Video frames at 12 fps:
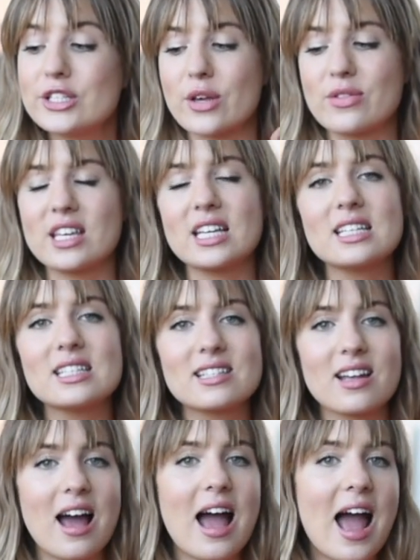So
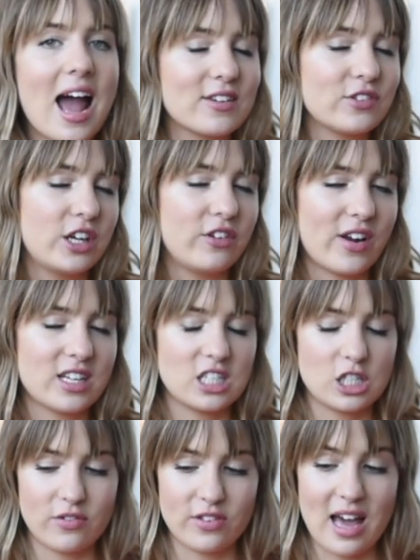these have an
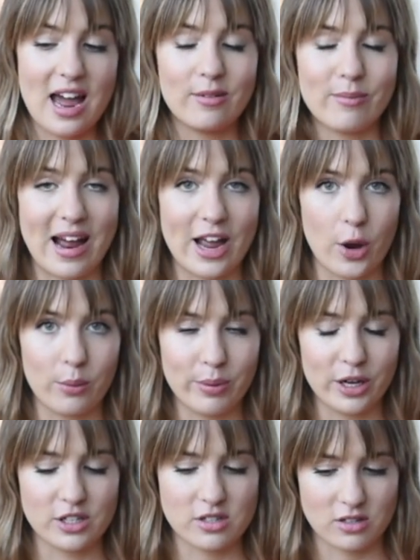advantage for that in my own
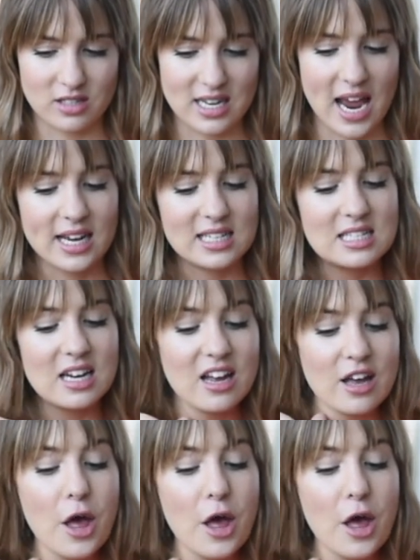personal taste.